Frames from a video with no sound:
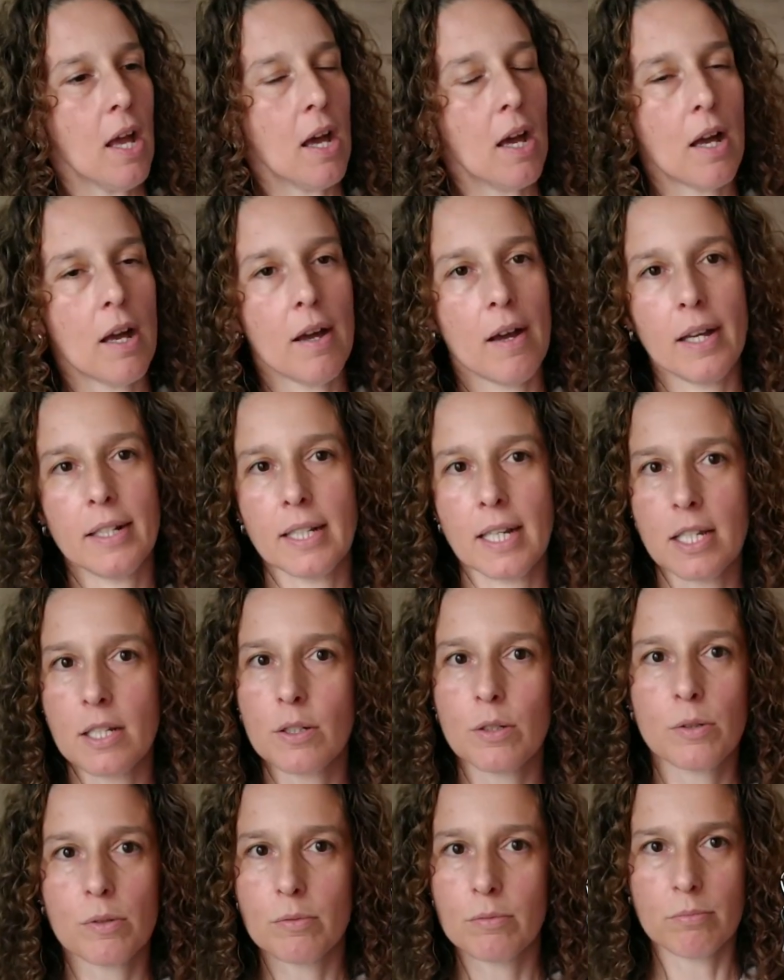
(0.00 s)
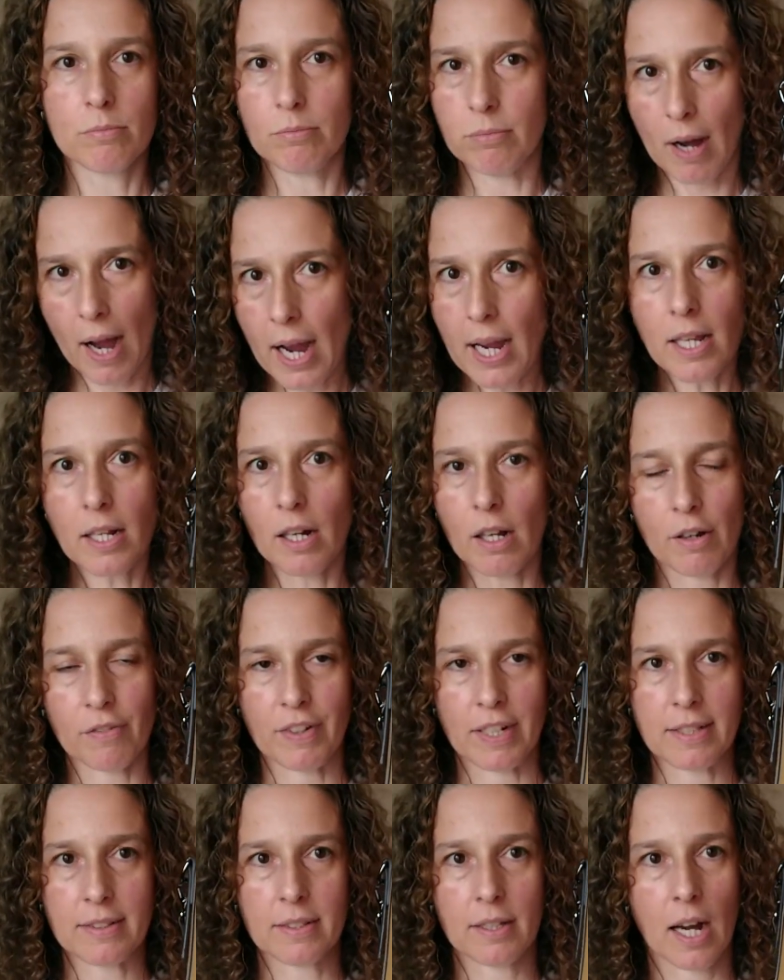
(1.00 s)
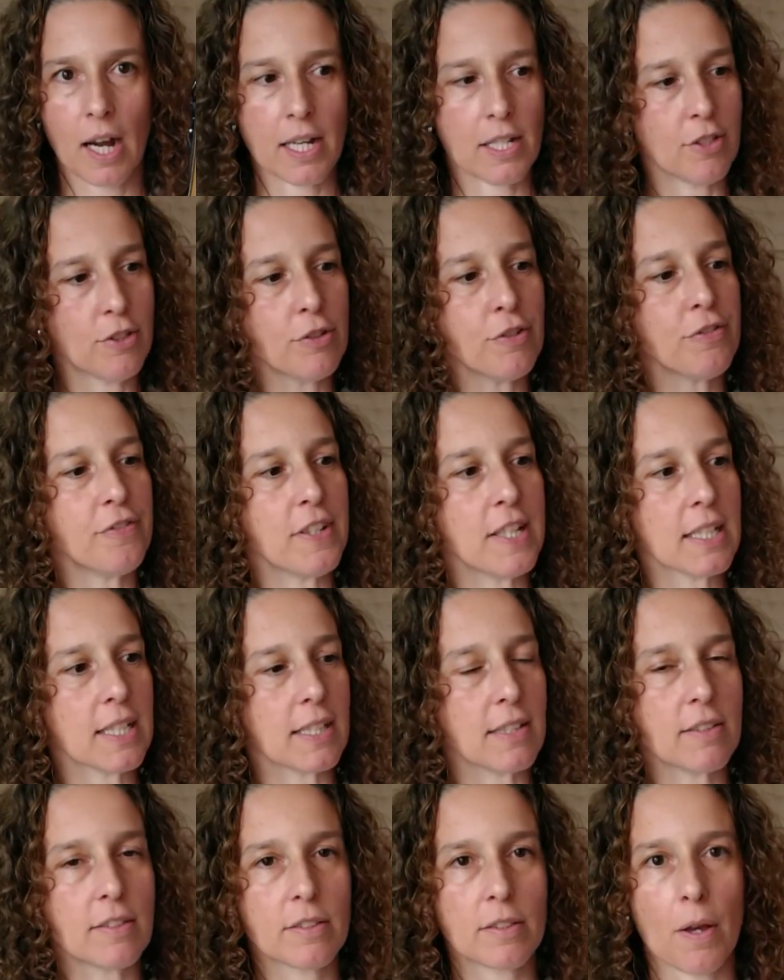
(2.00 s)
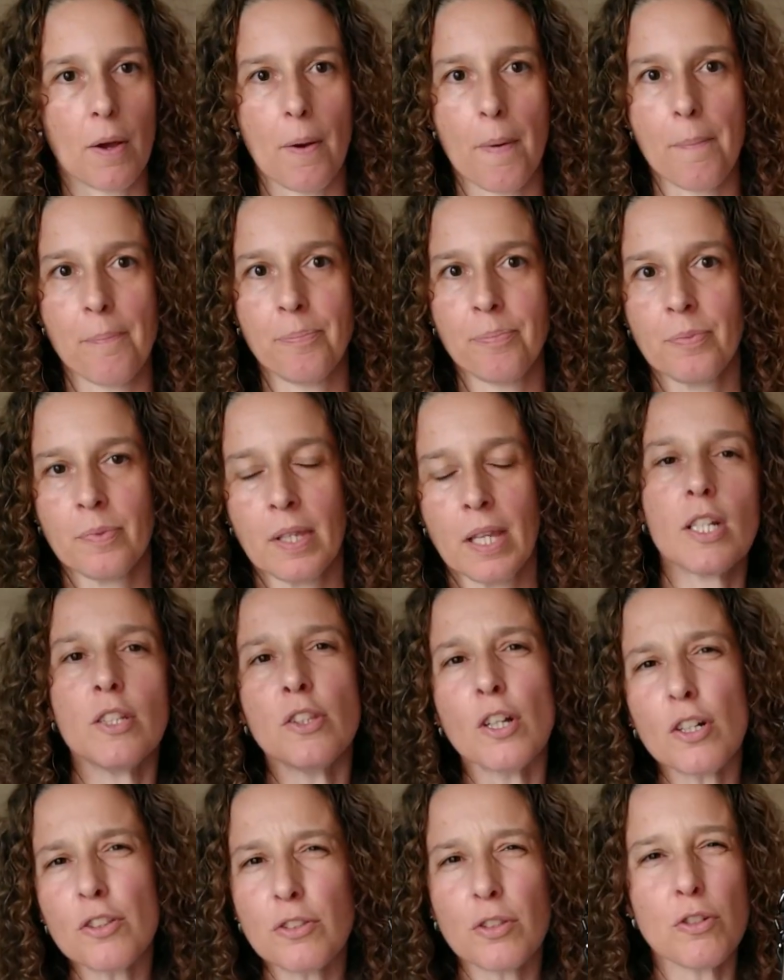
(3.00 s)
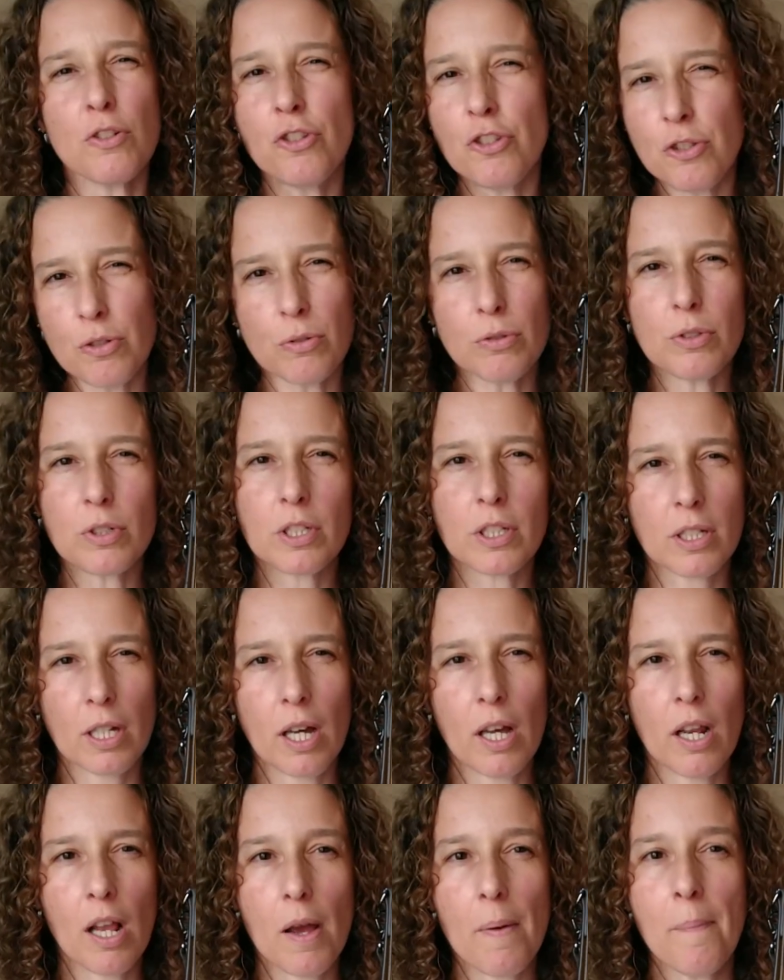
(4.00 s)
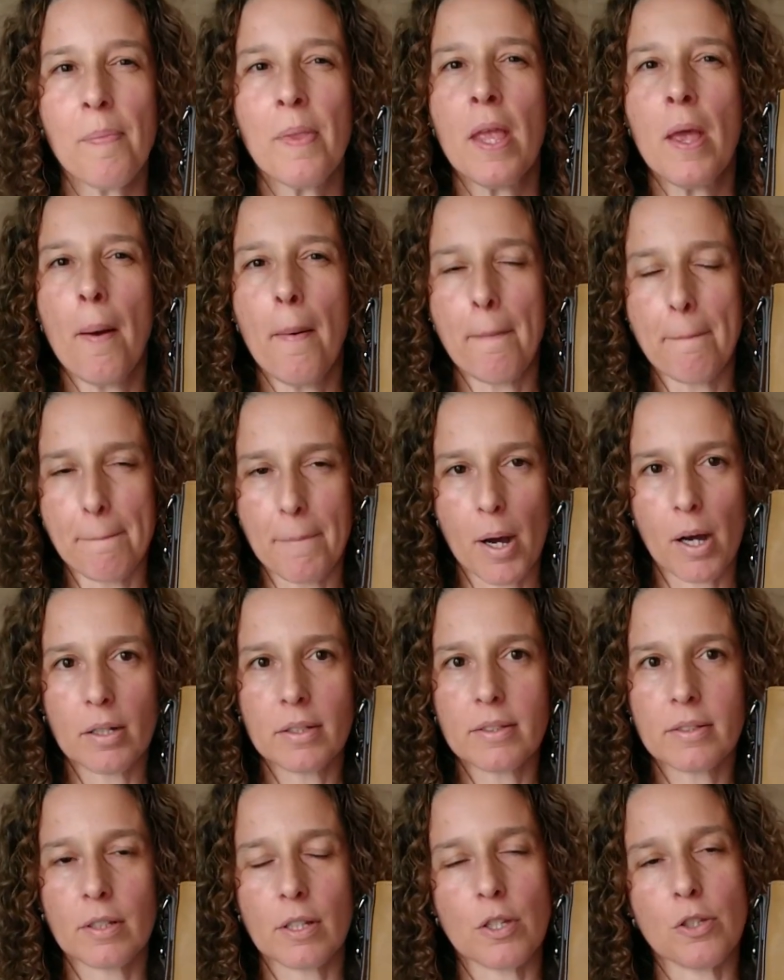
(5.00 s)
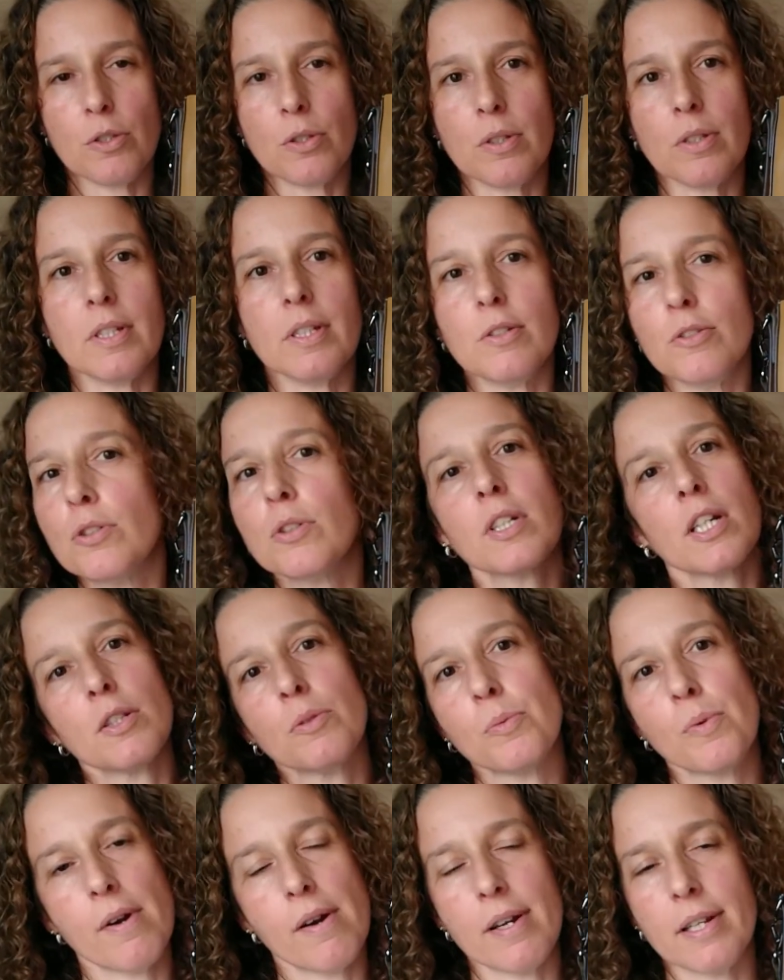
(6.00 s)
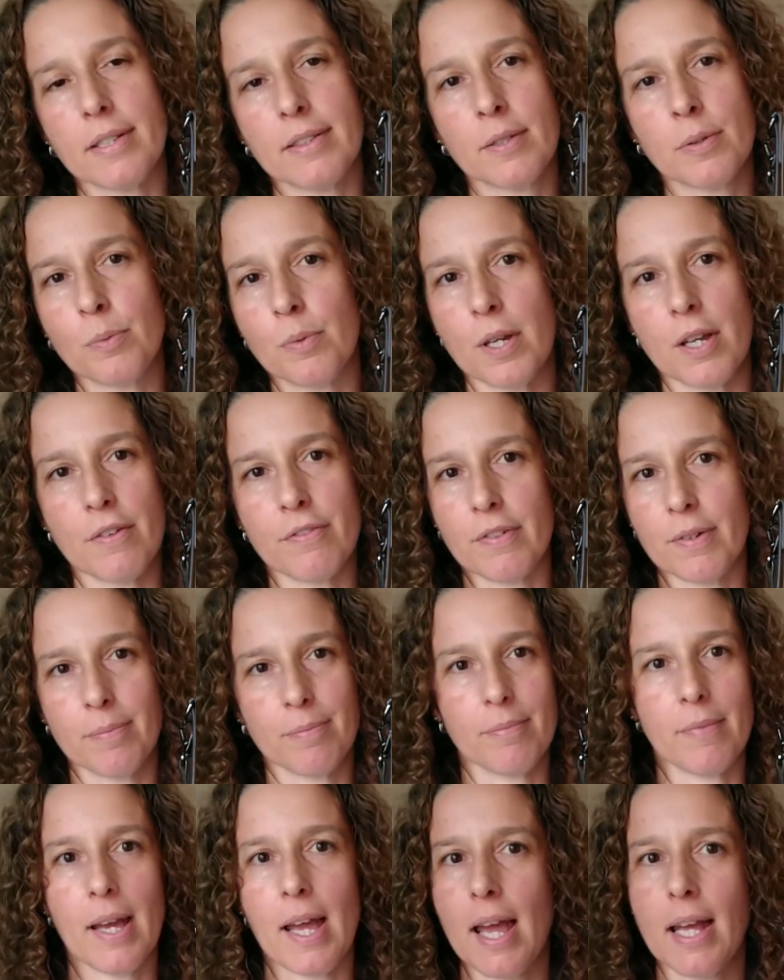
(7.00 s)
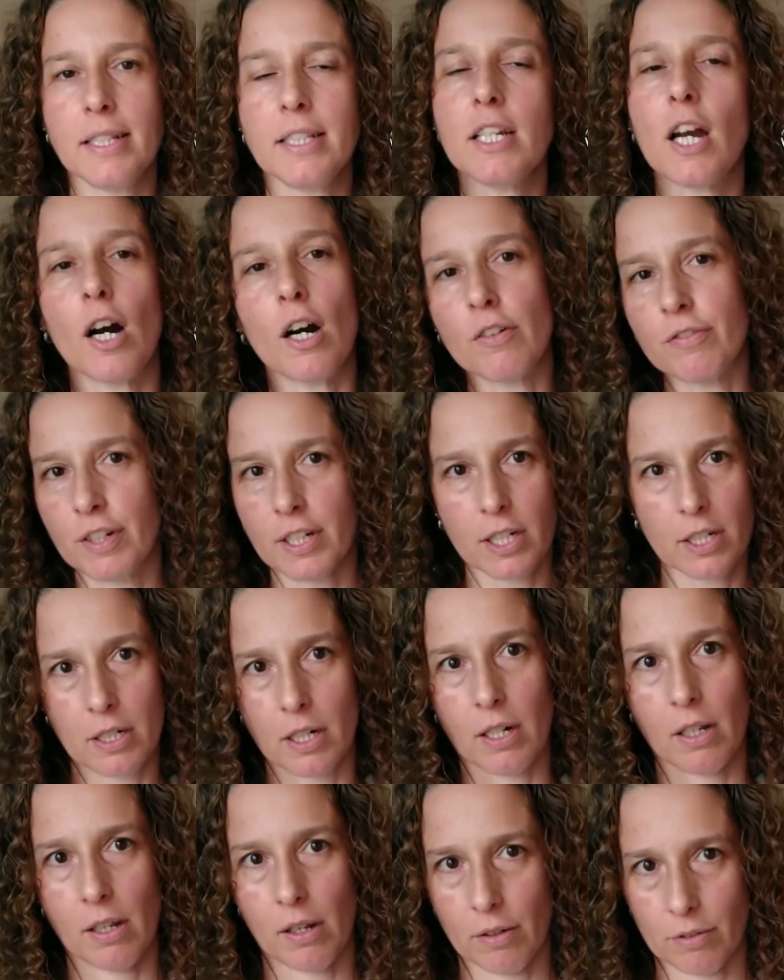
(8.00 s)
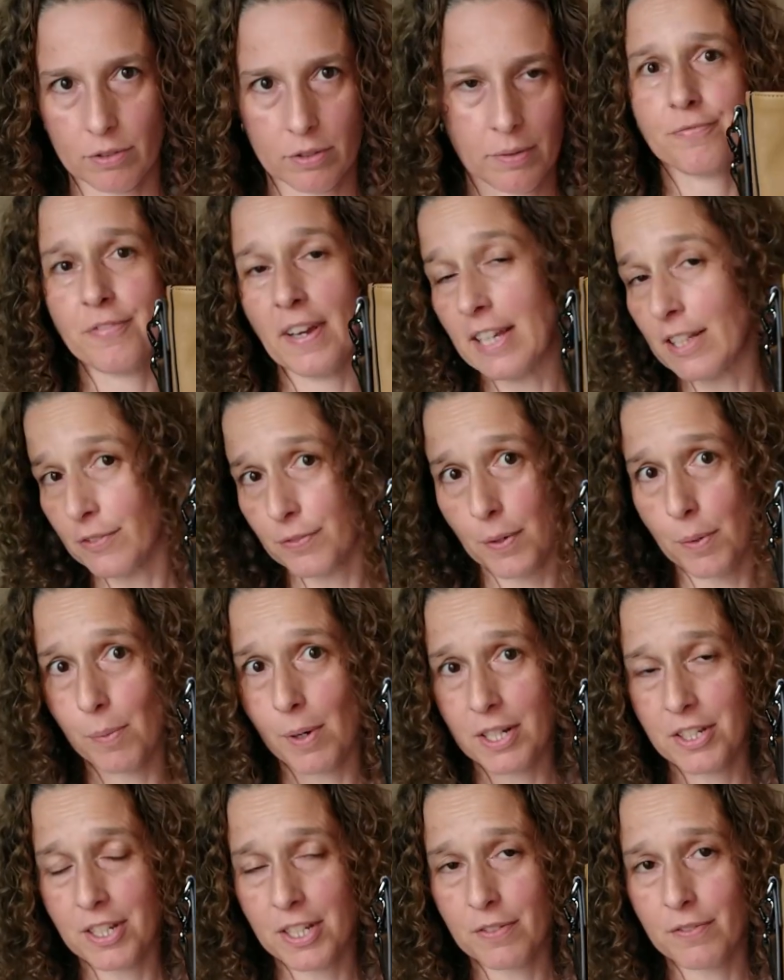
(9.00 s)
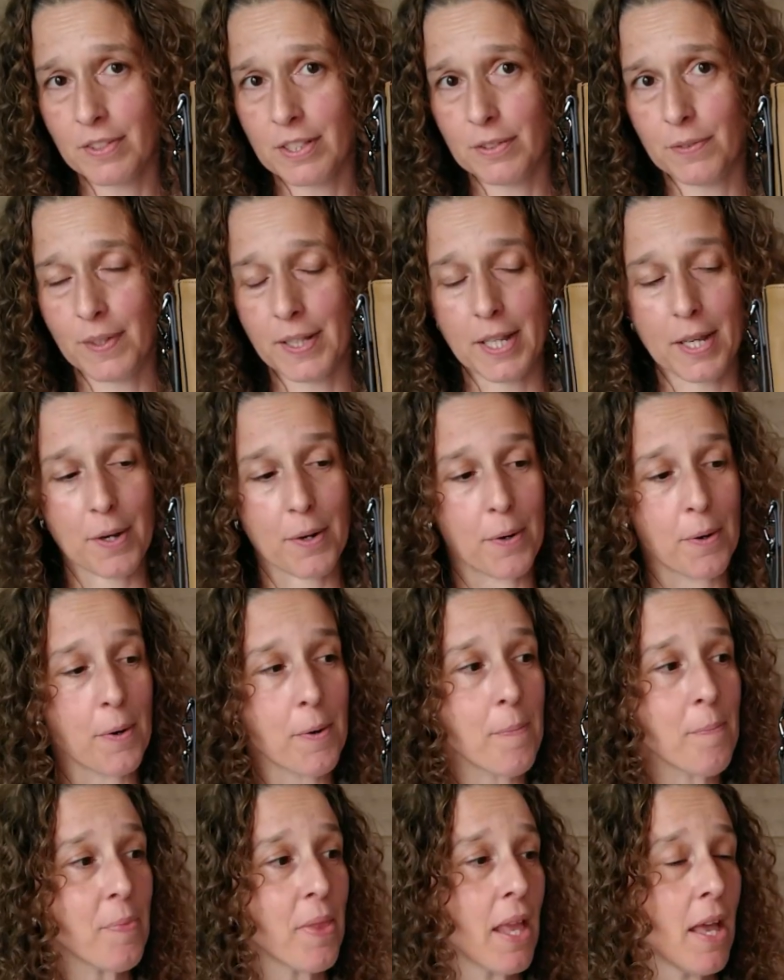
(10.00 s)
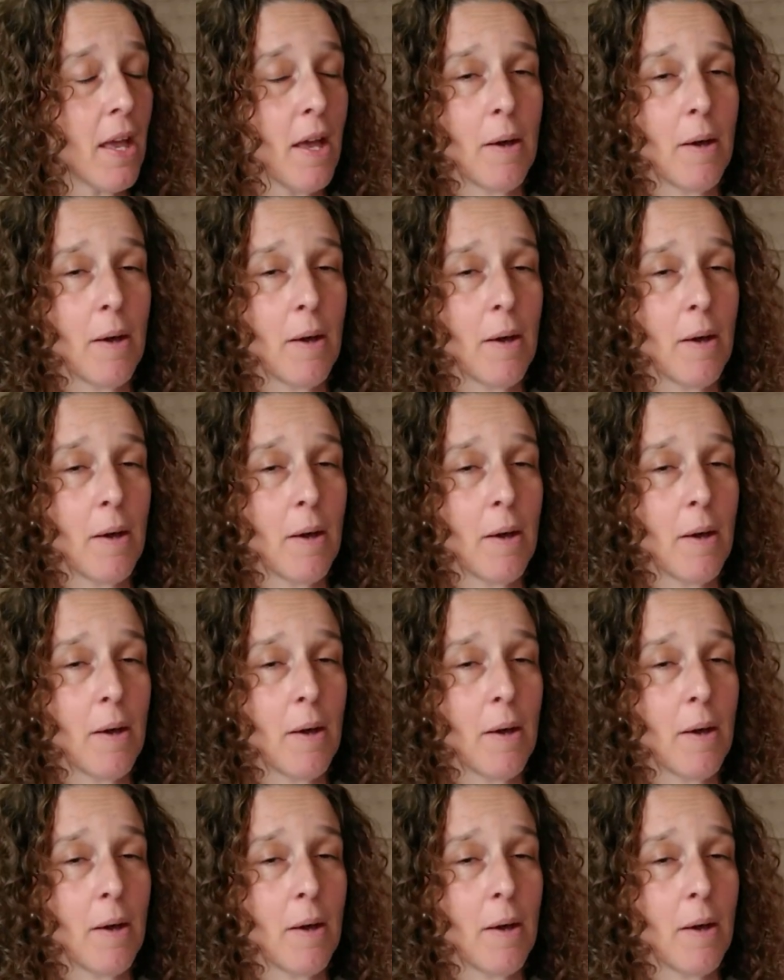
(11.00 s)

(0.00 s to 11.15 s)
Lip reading: And I love it. I do think it's not a nude color, but you can wear it with any other colors. Thanks for watching this video.